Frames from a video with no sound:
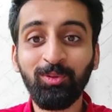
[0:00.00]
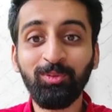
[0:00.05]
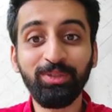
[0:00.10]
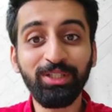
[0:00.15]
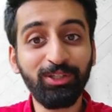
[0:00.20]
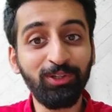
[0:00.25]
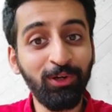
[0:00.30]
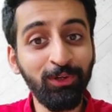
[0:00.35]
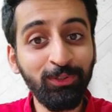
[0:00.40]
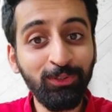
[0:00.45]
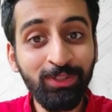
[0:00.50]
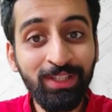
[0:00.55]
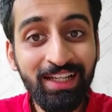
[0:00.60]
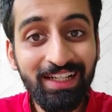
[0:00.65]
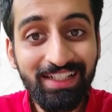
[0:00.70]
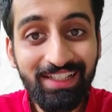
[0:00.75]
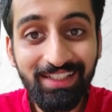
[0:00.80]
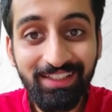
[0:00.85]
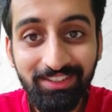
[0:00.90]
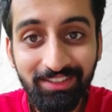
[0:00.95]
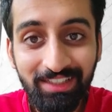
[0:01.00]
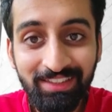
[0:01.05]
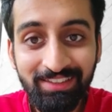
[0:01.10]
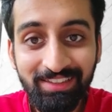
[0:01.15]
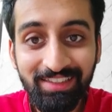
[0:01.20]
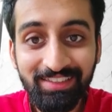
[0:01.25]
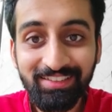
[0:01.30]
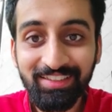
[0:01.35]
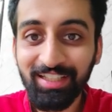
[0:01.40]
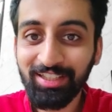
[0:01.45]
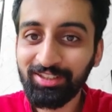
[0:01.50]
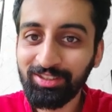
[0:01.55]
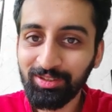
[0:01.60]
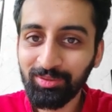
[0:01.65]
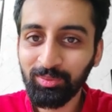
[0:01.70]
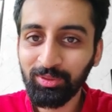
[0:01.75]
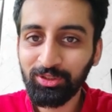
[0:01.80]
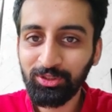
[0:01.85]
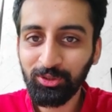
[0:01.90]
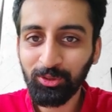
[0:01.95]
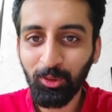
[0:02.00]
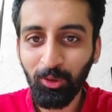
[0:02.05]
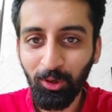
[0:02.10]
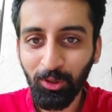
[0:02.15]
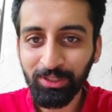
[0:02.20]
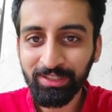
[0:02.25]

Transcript: we are on to that interesting section which you all